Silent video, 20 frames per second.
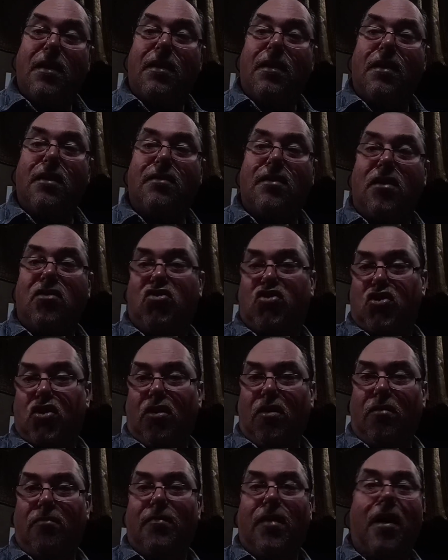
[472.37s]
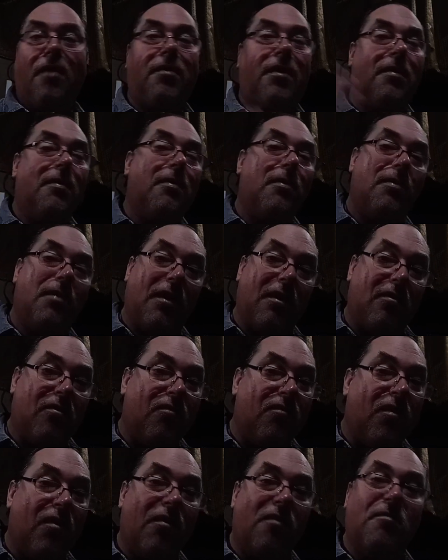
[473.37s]
He said, sure. I went, thank you
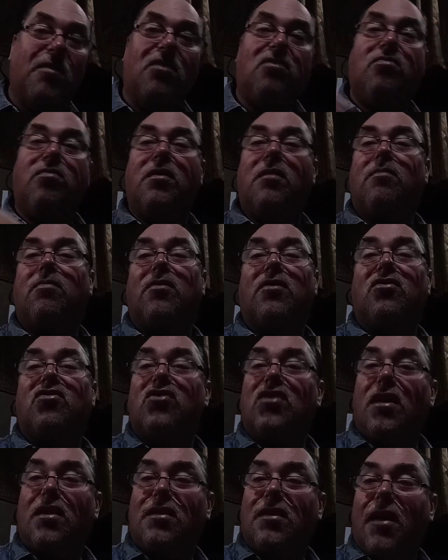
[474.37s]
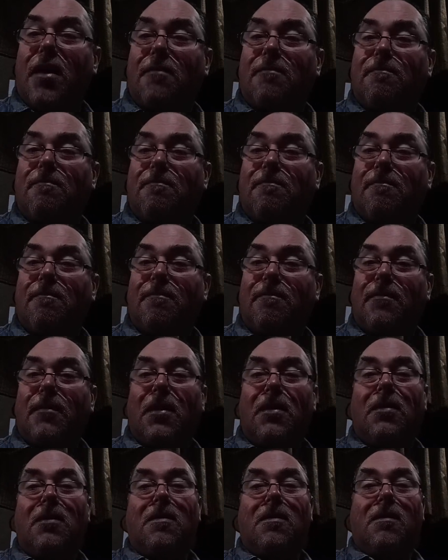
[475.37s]
very much. We appreciate that.
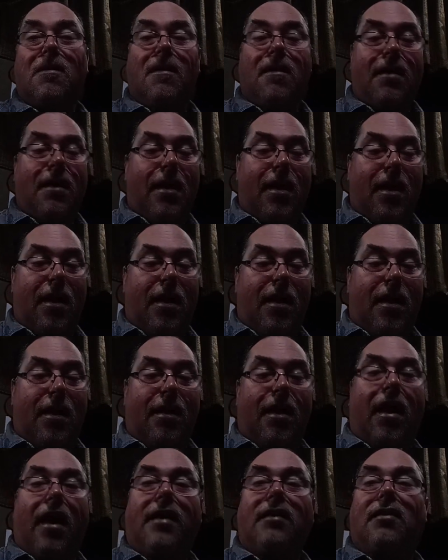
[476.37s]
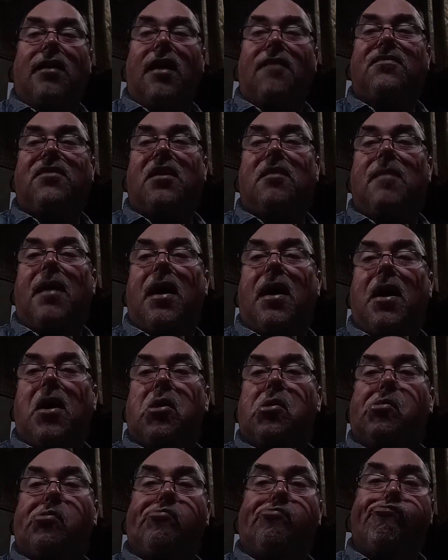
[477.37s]
I left at
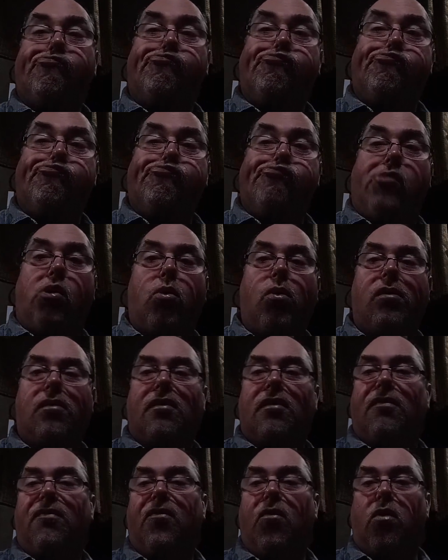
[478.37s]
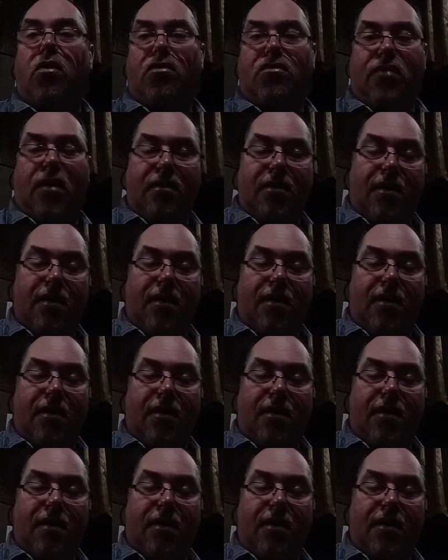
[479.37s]
about 3:45, so I